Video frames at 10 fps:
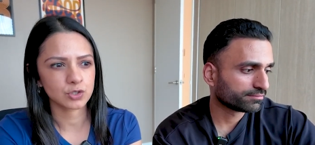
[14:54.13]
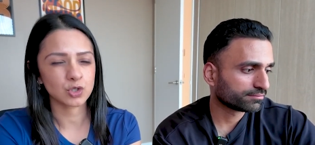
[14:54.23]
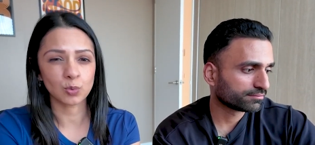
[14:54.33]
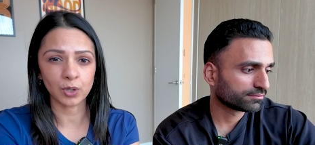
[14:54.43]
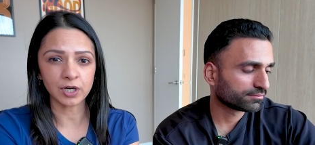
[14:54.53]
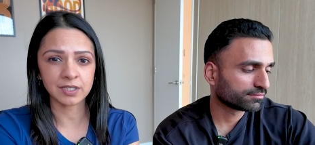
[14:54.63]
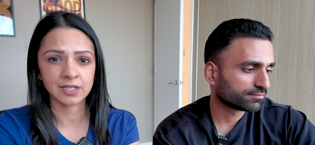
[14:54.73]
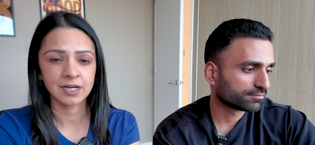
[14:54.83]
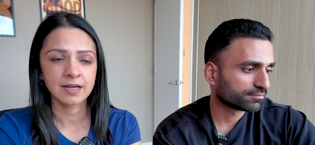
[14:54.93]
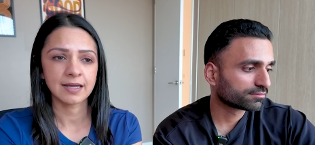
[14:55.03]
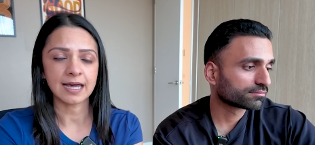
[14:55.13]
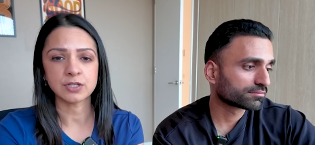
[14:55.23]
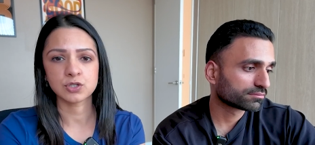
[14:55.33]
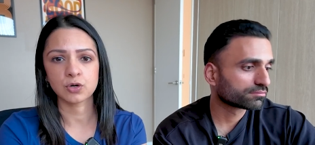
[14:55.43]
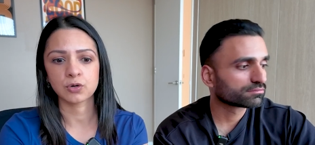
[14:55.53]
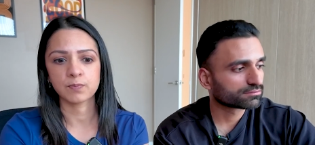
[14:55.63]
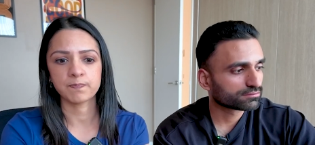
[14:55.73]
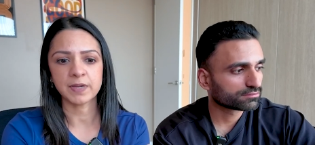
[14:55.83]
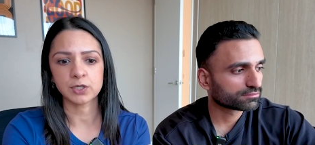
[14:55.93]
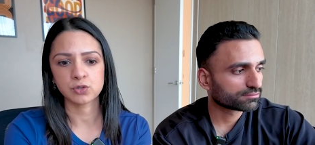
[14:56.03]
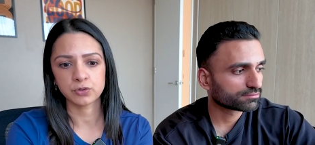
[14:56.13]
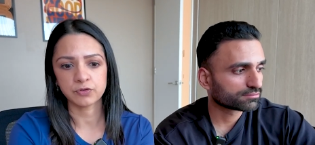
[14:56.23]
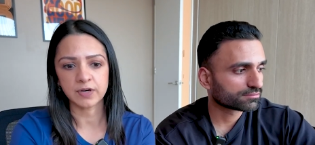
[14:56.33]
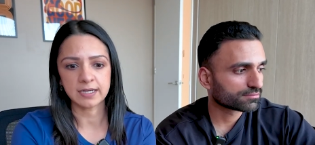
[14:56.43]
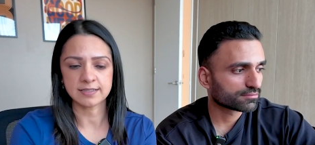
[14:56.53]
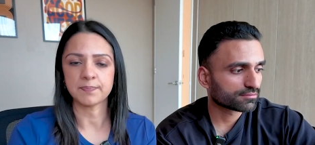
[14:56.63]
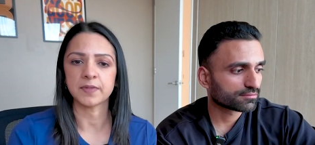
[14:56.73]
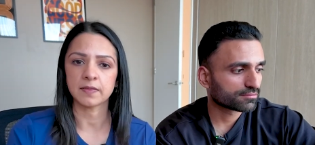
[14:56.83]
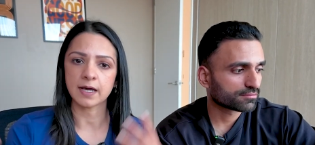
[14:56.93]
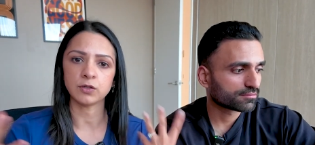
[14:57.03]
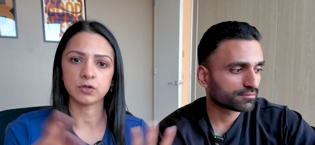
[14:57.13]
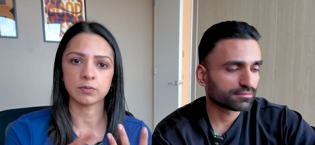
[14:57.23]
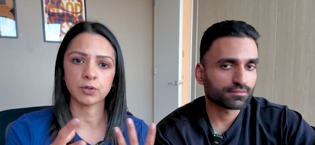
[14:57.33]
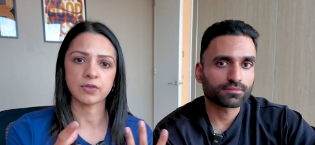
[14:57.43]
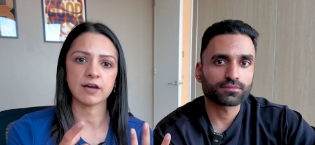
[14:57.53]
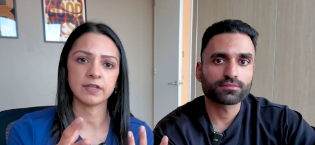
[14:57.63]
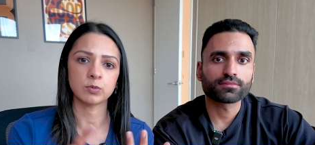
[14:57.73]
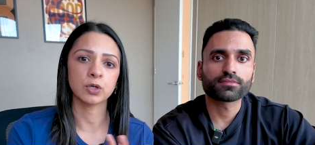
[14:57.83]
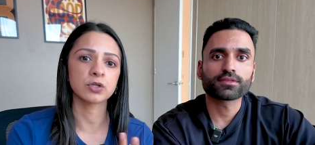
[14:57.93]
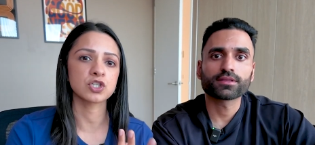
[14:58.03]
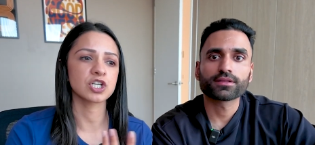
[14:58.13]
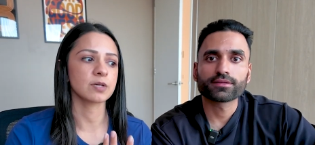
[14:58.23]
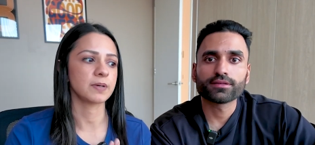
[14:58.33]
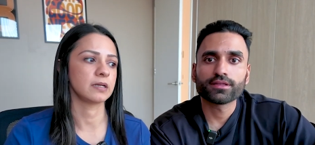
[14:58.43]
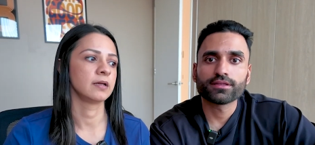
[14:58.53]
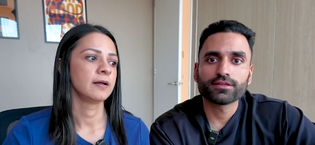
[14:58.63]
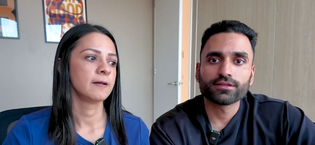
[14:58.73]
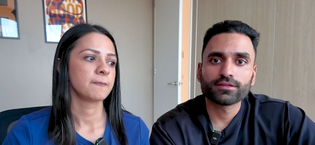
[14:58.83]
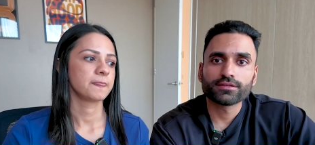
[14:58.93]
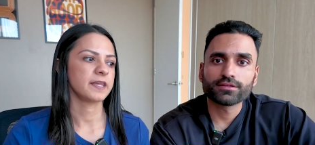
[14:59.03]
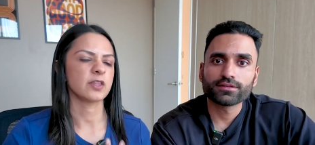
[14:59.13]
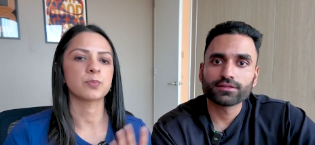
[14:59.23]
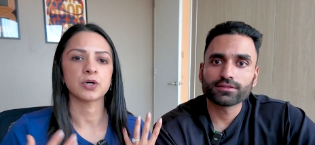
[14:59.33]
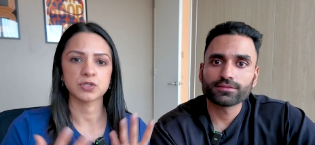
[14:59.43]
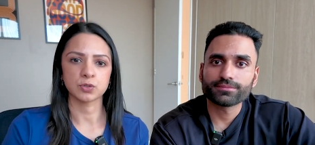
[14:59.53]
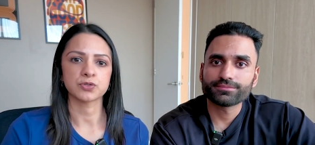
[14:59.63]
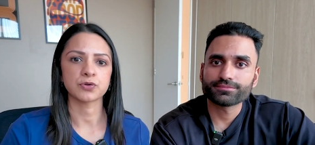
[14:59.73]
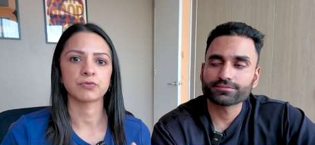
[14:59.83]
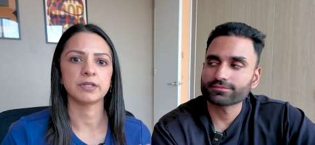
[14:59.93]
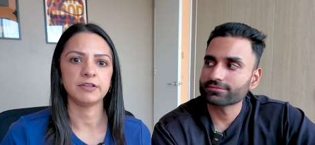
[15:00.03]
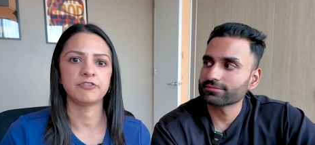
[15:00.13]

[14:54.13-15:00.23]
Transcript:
Speaker 1: to work. And so make sure you find something that you can both have equal ownership and the other person also really